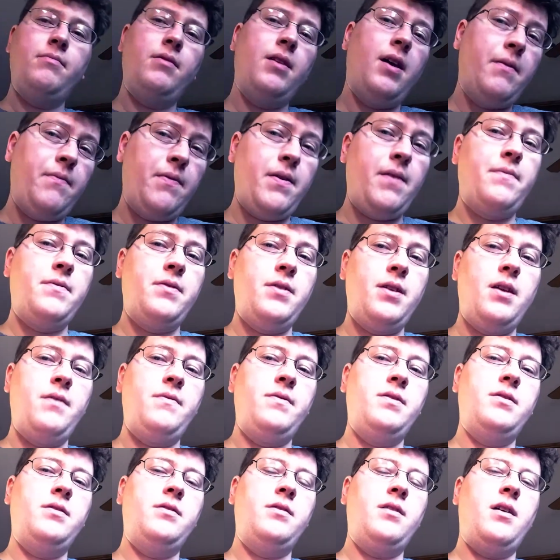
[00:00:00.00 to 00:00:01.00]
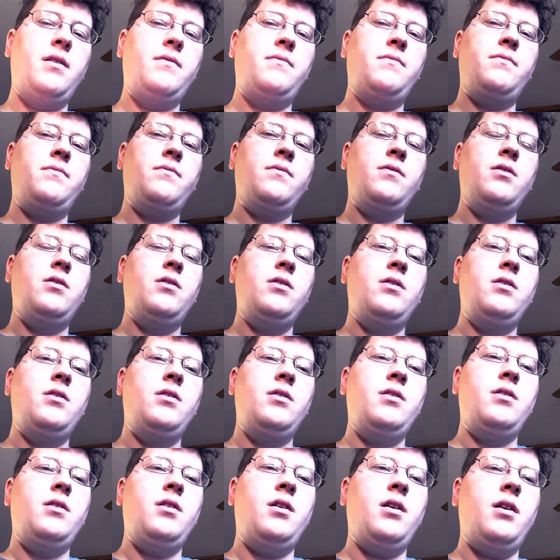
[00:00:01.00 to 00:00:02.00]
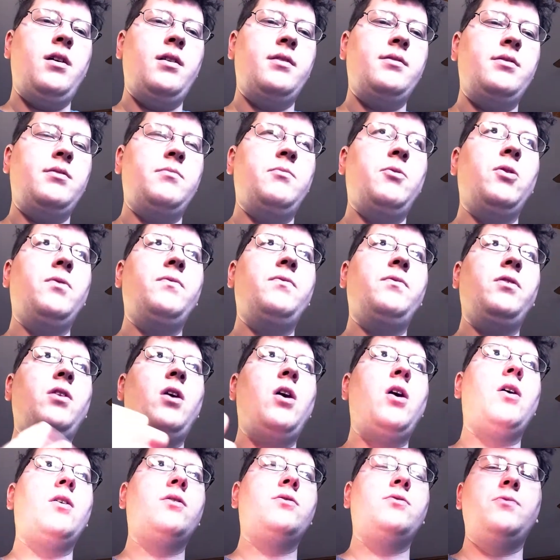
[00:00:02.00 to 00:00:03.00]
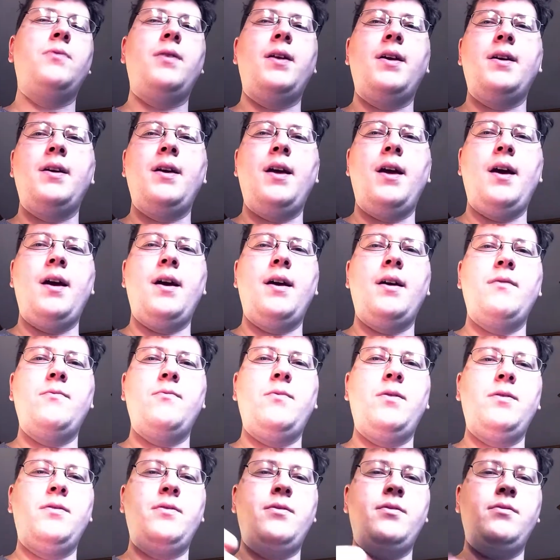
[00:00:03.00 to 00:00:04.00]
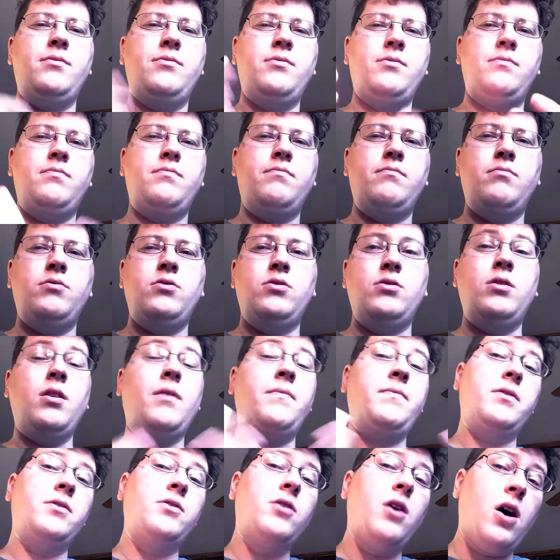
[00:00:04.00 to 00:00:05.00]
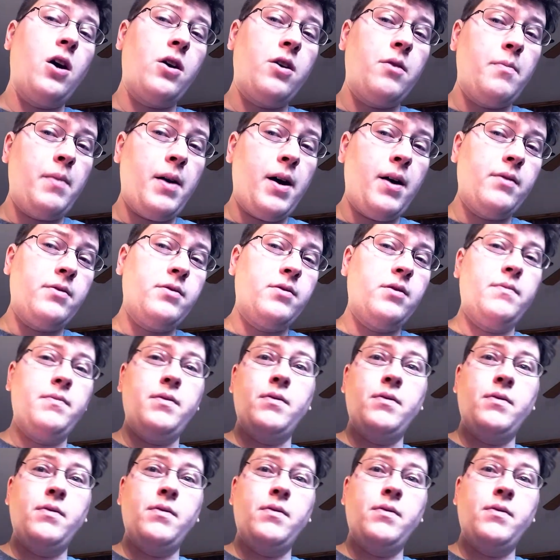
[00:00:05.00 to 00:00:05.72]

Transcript: Life After Navy stuff. Some more vlogs when I can, when there's stuff to talk about, stuff